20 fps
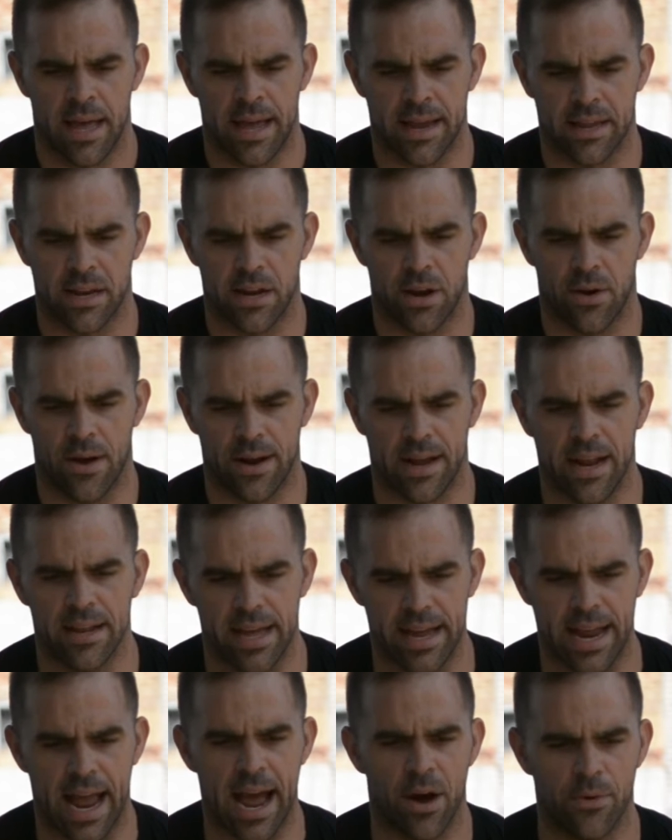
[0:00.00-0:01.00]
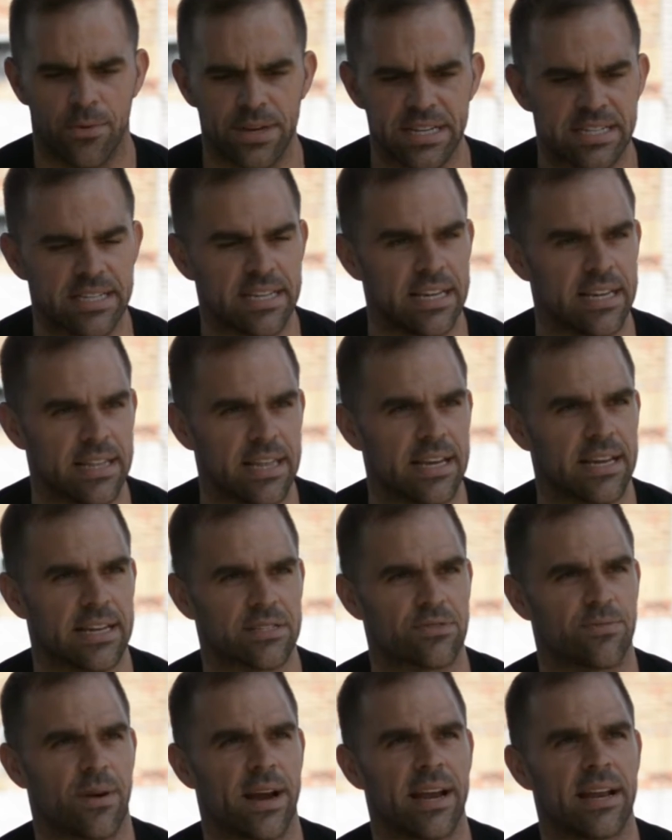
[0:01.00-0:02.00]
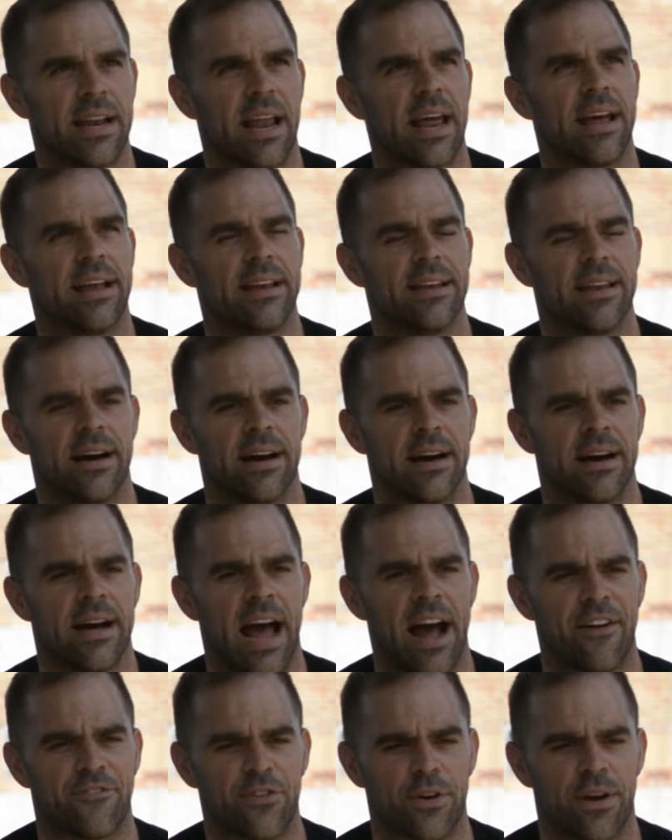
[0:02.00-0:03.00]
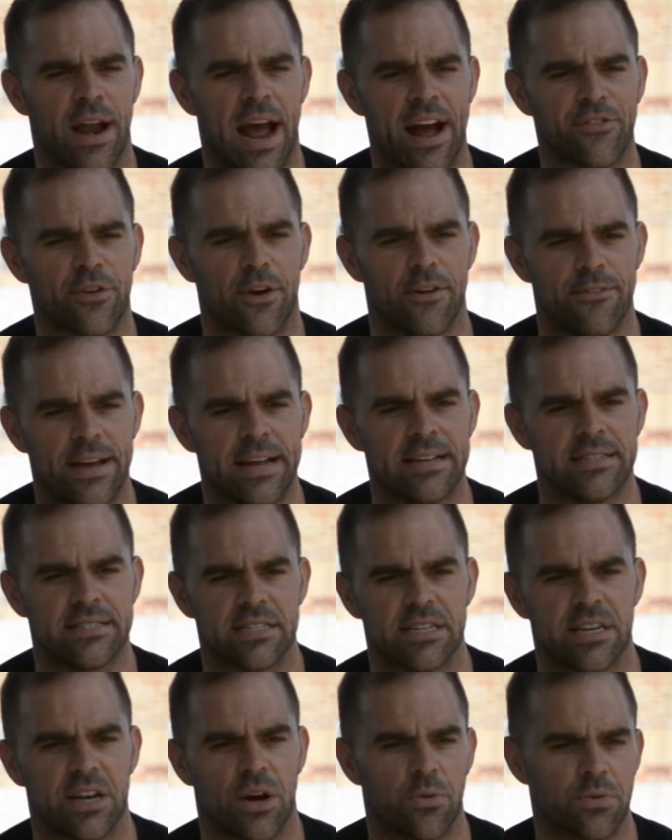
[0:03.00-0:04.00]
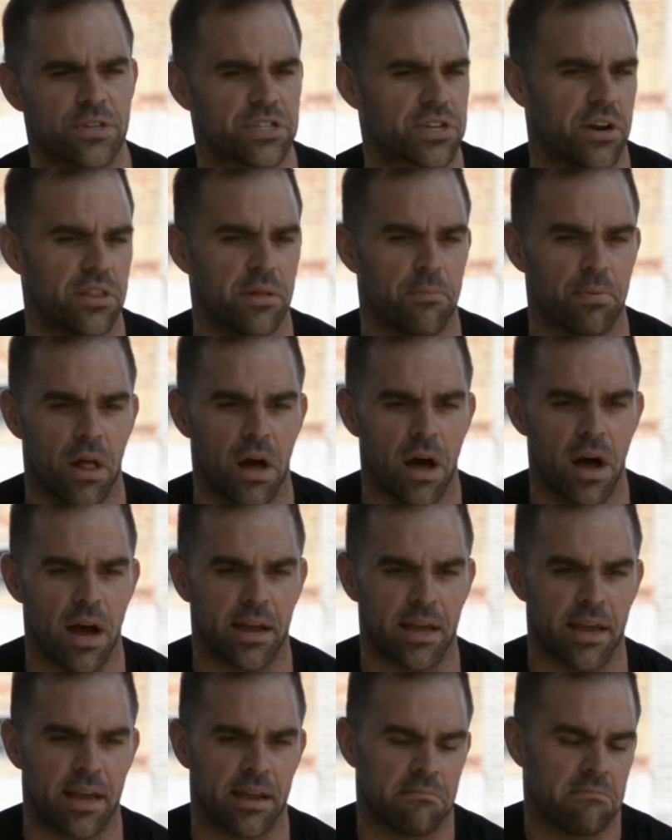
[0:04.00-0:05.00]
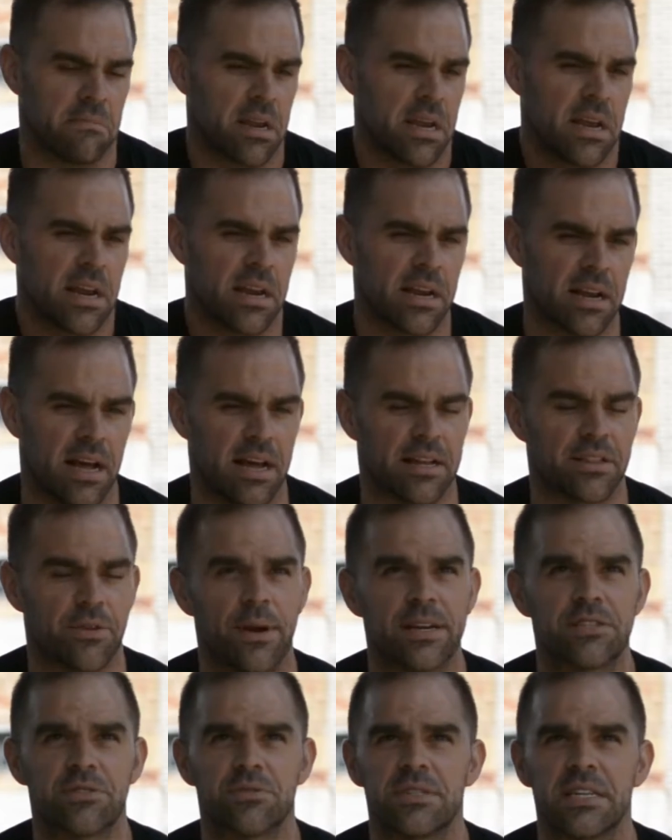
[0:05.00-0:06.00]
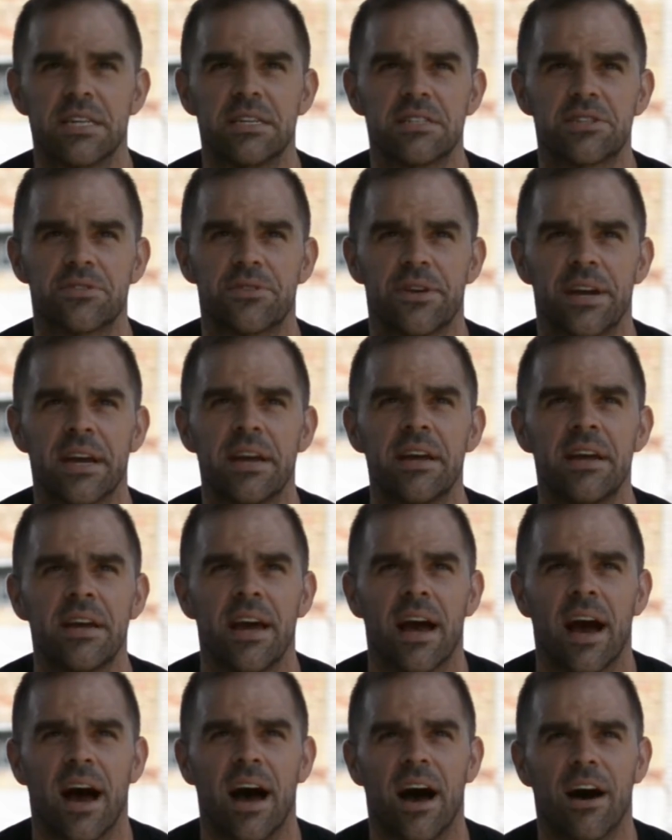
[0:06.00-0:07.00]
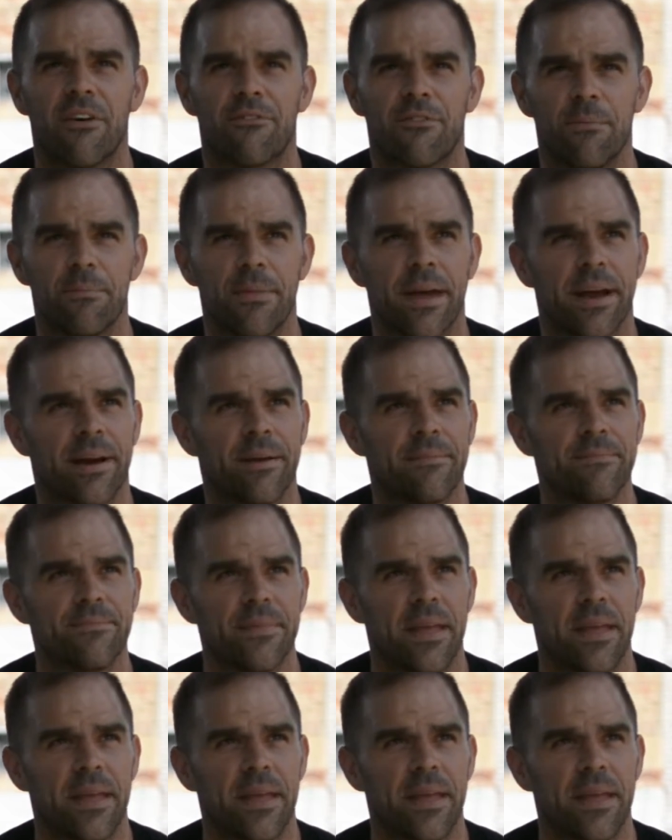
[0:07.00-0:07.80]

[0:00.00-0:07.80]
kind of like how we see things, right? And after events, we started the blog, and probably the rest was history from there.